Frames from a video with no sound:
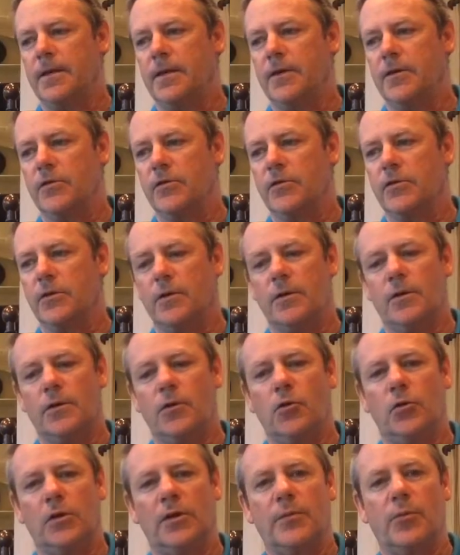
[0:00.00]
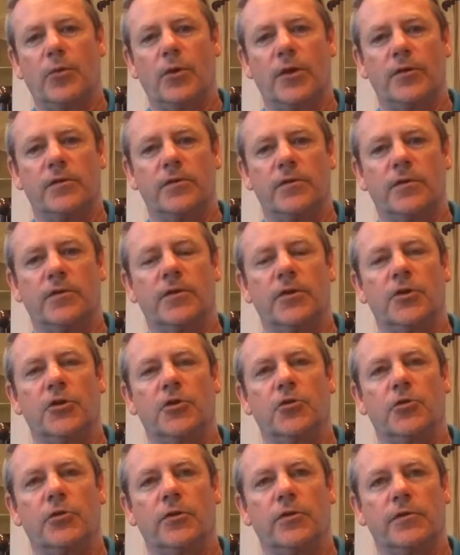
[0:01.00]
his holy presence in the
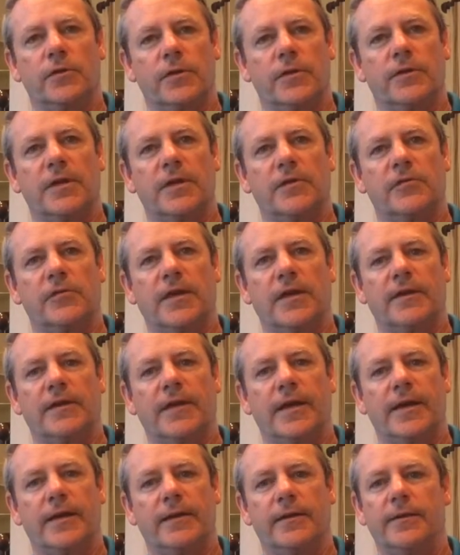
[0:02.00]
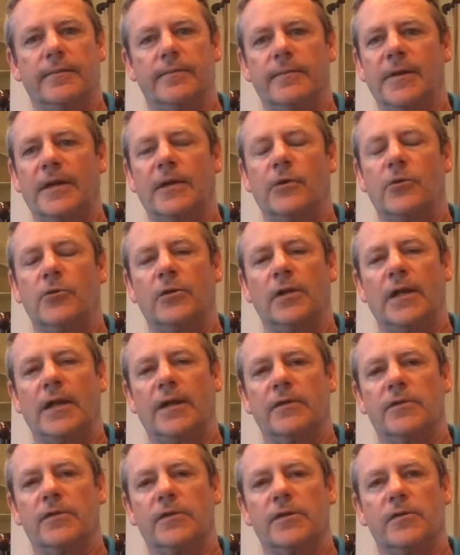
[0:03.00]
Eucharist and things like that, and it made a whole lot
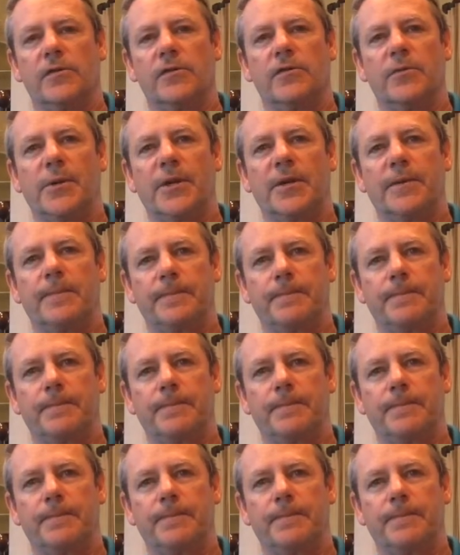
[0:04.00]
of sense to me.